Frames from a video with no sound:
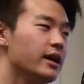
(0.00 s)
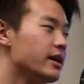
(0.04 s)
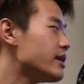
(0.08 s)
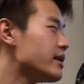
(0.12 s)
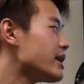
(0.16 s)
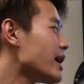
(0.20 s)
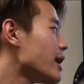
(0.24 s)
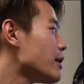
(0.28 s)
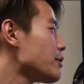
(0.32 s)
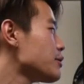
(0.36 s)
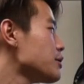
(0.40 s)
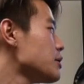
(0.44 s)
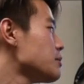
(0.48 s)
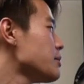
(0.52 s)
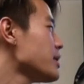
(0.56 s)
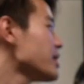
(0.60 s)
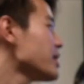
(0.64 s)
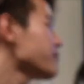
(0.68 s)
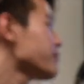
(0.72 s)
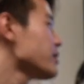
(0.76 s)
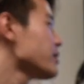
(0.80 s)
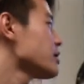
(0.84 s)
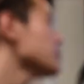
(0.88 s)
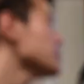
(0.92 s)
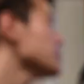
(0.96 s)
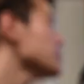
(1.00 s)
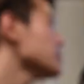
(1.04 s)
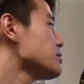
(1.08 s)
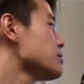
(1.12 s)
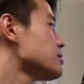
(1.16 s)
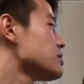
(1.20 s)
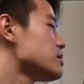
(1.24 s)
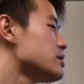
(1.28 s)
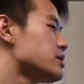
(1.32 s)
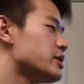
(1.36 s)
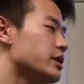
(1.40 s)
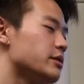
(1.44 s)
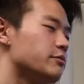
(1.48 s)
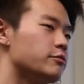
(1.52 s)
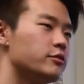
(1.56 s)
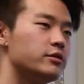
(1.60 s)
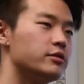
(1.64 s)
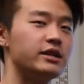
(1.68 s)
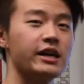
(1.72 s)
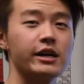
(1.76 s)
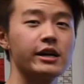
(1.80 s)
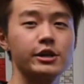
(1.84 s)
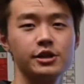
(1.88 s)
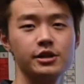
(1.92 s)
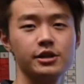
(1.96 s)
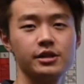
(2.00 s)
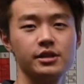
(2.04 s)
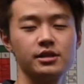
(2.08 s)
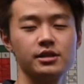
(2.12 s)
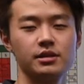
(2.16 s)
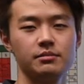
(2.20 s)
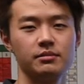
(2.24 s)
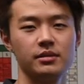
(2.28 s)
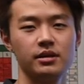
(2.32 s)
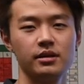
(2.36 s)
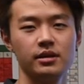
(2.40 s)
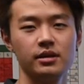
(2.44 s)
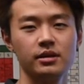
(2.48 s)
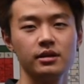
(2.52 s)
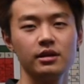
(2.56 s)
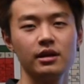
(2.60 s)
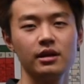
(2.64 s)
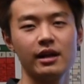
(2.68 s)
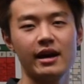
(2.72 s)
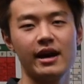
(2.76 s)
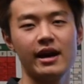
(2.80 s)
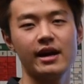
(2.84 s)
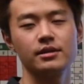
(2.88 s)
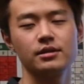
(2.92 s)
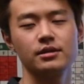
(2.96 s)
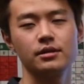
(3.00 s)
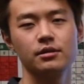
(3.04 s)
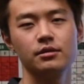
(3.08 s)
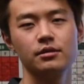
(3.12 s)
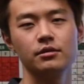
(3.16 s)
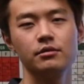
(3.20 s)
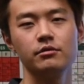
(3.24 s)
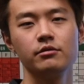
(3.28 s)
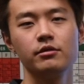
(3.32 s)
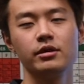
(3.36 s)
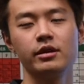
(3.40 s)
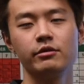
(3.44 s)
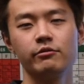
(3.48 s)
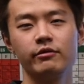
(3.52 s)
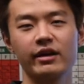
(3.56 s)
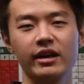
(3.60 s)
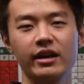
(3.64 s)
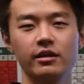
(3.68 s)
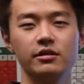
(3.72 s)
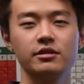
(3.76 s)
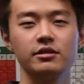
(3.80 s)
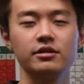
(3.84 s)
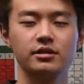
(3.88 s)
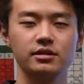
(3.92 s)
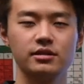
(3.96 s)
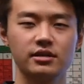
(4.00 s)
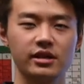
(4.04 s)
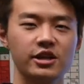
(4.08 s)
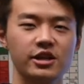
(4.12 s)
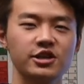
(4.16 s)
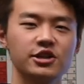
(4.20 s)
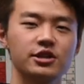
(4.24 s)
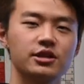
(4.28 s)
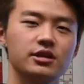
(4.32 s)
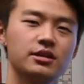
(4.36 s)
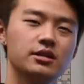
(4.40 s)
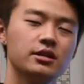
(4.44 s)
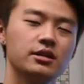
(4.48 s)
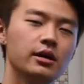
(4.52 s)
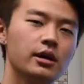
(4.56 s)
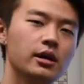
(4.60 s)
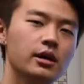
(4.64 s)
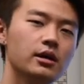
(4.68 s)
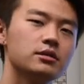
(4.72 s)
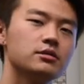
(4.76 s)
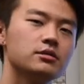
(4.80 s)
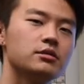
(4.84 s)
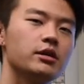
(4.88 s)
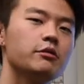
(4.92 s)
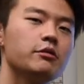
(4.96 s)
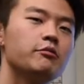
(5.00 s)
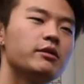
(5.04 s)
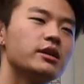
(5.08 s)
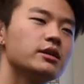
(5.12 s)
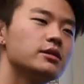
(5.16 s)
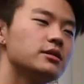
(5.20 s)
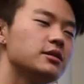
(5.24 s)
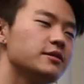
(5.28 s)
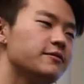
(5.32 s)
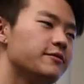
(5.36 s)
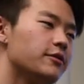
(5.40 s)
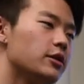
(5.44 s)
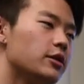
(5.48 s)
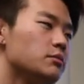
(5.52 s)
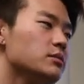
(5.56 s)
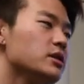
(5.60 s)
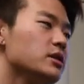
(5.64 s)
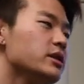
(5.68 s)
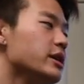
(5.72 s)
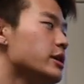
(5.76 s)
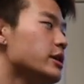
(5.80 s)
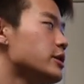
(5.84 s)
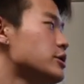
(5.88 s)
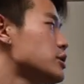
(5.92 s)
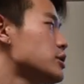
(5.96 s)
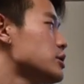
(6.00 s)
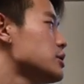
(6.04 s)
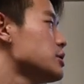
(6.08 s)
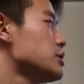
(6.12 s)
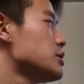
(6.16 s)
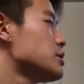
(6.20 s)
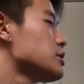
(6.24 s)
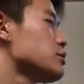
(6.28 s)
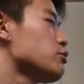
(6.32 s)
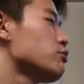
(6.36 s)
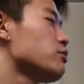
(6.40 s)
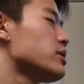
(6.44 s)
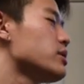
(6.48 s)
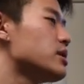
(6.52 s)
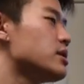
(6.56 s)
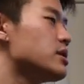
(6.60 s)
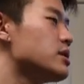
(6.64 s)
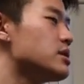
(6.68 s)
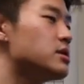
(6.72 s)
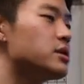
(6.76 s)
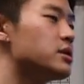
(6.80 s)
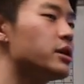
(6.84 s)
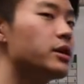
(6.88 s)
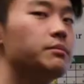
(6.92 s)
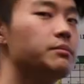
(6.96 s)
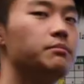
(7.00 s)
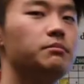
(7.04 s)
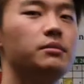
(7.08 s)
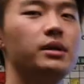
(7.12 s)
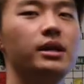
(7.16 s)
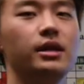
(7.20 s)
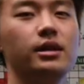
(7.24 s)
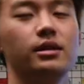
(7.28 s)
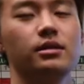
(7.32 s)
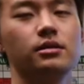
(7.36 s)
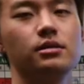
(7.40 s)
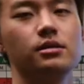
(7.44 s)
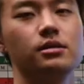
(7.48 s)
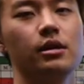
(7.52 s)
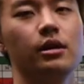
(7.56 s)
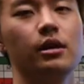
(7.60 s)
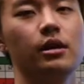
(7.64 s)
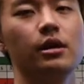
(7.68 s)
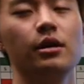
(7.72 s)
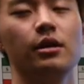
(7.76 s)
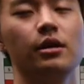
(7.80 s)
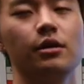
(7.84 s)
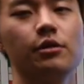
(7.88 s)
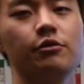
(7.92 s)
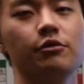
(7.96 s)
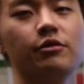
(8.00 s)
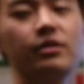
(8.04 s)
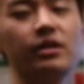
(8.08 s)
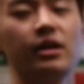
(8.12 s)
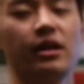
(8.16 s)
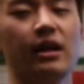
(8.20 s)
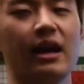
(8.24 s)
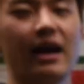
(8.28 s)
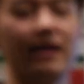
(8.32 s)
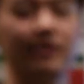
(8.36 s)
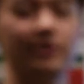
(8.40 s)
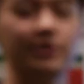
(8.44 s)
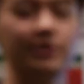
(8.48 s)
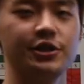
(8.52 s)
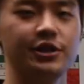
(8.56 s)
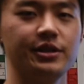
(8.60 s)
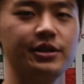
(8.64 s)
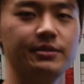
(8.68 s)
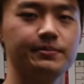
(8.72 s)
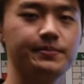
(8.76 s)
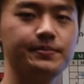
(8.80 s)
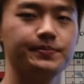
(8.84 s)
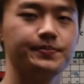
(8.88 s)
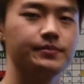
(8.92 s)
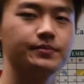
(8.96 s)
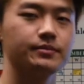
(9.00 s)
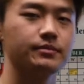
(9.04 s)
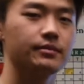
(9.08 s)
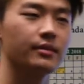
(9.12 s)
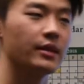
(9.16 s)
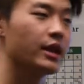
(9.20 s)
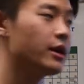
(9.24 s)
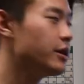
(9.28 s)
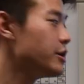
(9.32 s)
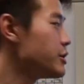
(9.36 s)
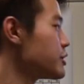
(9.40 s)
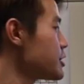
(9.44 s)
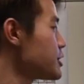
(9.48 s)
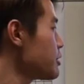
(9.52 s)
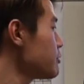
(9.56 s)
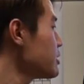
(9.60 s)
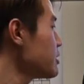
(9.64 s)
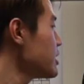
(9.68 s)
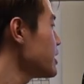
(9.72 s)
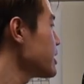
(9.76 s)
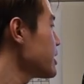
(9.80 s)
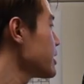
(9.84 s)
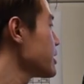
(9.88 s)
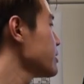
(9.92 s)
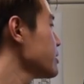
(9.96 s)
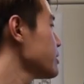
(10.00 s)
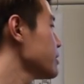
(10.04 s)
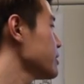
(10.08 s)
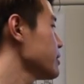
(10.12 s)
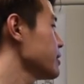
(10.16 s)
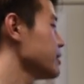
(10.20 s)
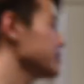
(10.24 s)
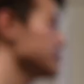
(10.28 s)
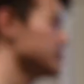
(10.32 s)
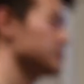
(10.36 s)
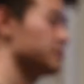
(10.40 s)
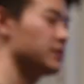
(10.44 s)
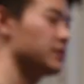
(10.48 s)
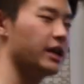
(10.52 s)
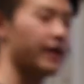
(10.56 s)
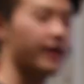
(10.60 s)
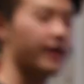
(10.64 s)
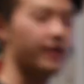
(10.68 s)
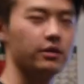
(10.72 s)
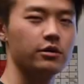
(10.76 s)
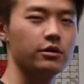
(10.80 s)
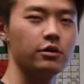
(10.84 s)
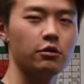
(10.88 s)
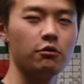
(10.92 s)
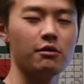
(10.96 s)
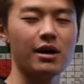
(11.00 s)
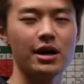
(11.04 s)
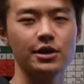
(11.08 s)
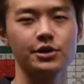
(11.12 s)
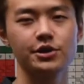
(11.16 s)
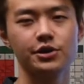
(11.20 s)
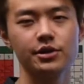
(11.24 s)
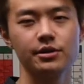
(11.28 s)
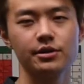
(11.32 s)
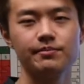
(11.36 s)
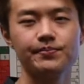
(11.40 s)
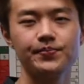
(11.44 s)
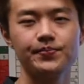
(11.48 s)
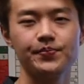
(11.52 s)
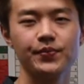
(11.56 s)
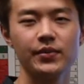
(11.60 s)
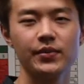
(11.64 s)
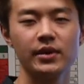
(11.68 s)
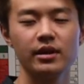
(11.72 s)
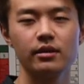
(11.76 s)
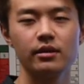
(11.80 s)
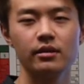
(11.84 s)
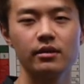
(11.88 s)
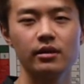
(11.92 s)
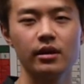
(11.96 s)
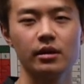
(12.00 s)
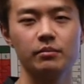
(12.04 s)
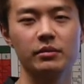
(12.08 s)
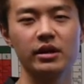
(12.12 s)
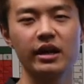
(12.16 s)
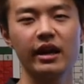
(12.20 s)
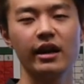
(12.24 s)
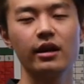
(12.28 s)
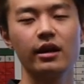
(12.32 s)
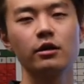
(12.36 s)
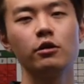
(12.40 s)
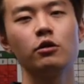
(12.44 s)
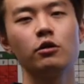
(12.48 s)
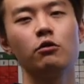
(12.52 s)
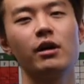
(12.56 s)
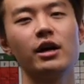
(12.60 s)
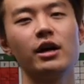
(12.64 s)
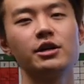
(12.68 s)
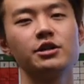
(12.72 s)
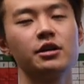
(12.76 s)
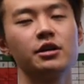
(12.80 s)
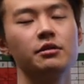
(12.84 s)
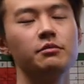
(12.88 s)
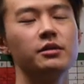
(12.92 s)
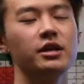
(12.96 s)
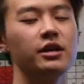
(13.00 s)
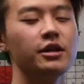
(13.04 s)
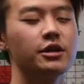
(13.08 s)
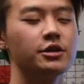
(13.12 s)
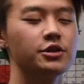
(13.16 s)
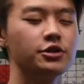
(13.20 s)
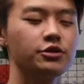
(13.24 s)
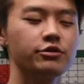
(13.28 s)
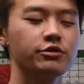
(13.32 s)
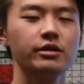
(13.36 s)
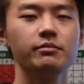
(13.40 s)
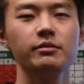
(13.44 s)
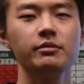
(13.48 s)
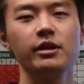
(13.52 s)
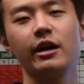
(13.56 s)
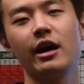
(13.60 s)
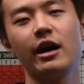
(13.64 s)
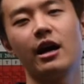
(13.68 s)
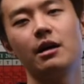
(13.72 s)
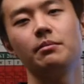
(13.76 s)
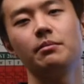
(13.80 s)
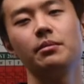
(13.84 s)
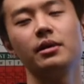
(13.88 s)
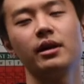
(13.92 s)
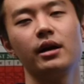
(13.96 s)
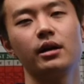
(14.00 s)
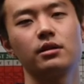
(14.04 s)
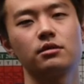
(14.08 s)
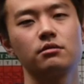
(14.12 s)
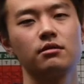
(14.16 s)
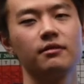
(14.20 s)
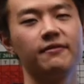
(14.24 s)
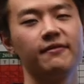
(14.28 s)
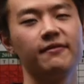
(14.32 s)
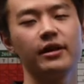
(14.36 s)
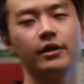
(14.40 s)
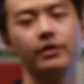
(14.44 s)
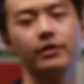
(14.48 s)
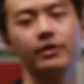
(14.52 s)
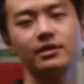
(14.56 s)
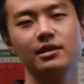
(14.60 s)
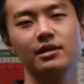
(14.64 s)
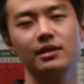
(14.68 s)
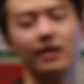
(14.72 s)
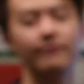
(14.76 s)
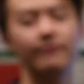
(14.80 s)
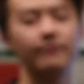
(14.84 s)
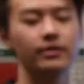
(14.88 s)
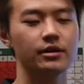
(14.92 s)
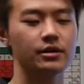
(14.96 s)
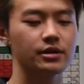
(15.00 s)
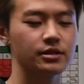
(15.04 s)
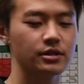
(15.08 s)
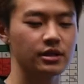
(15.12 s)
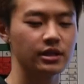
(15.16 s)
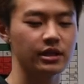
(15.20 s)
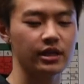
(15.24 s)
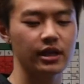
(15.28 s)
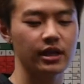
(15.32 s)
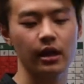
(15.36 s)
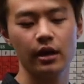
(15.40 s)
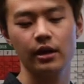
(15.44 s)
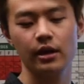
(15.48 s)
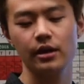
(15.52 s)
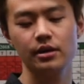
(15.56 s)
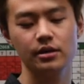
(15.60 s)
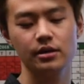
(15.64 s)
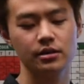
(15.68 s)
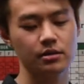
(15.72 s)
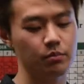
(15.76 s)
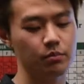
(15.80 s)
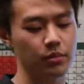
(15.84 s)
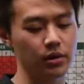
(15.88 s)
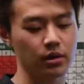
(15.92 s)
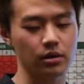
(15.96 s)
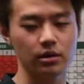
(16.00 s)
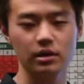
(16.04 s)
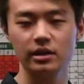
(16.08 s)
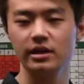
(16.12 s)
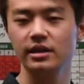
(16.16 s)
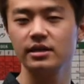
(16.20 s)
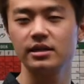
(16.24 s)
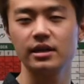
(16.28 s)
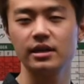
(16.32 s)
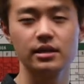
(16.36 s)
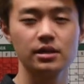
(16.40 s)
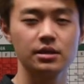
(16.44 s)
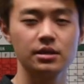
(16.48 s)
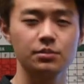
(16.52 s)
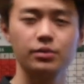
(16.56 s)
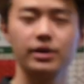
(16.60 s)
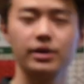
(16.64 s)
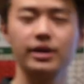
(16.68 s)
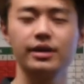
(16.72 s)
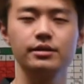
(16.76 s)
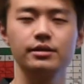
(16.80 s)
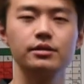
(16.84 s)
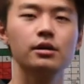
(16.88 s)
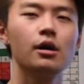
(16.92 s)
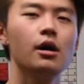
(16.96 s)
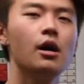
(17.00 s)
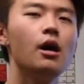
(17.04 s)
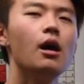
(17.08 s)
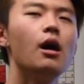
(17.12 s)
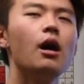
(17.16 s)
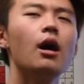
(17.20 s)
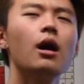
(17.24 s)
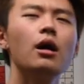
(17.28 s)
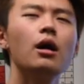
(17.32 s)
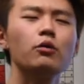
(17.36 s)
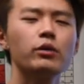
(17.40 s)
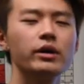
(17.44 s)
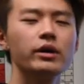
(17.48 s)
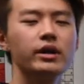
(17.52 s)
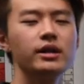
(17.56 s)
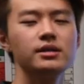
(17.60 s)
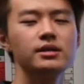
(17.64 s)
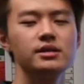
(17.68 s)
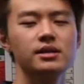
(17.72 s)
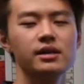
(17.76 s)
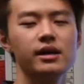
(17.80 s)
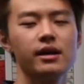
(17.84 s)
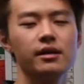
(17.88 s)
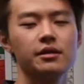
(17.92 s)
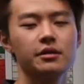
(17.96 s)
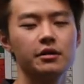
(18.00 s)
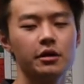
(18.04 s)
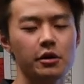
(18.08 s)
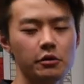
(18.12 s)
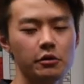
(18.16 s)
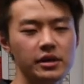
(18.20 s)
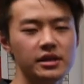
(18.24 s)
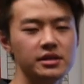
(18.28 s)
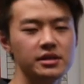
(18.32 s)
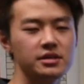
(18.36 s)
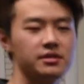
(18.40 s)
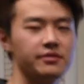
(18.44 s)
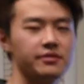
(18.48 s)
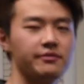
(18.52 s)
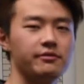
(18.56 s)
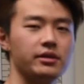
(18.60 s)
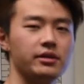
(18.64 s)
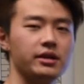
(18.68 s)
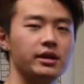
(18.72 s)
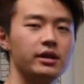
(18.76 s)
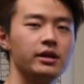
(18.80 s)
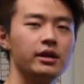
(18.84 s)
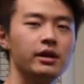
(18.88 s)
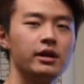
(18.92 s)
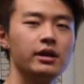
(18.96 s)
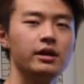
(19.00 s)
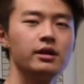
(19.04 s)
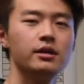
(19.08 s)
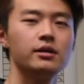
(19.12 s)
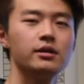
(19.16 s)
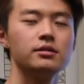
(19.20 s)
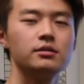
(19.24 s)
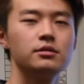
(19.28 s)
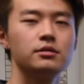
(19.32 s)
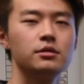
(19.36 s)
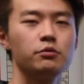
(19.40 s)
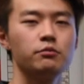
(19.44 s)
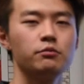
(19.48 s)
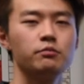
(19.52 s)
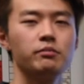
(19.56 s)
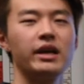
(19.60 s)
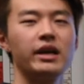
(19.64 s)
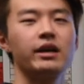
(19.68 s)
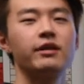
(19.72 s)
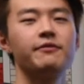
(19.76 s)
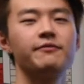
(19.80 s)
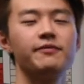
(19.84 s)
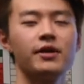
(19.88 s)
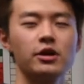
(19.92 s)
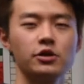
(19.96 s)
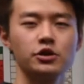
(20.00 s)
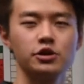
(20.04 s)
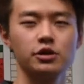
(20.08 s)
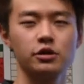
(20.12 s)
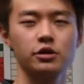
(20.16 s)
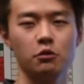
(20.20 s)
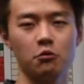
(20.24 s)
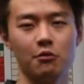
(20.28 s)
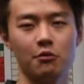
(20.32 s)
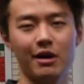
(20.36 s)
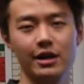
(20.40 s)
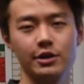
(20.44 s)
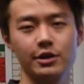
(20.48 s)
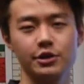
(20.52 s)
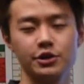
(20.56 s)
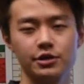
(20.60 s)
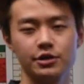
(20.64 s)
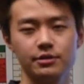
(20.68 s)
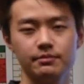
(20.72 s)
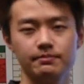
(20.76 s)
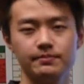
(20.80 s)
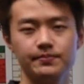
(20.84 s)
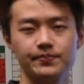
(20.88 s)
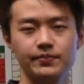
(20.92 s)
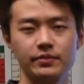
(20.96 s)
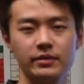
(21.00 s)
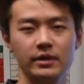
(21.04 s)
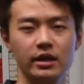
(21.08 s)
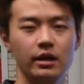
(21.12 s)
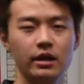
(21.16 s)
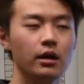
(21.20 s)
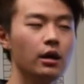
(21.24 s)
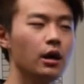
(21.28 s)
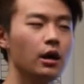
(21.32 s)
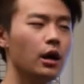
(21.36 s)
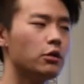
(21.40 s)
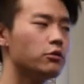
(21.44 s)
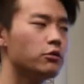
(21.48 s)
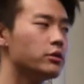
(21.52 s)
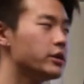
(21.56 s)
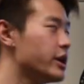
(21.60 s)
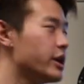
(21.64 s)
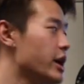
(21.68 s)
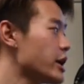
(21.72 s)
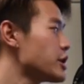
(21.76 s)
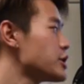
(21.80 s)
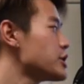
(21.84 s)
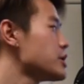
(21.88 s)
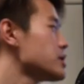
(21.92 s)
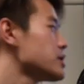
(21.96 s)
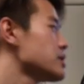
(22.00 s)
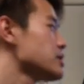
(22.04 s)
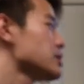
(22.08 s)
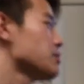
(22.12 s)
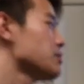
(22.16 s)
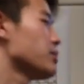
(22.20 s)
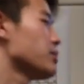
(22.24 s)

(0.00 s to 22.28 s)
Now, you may have heard me use the term reductionism in class in regular discussion, so I wanted to formally introduce what this term means through an analogy. Shown here is a mechanical watch. A mechanical watch can be extremely complex with various levers, gears, pulleys, and springs all working together cohesively to make a functional watch. A reductionist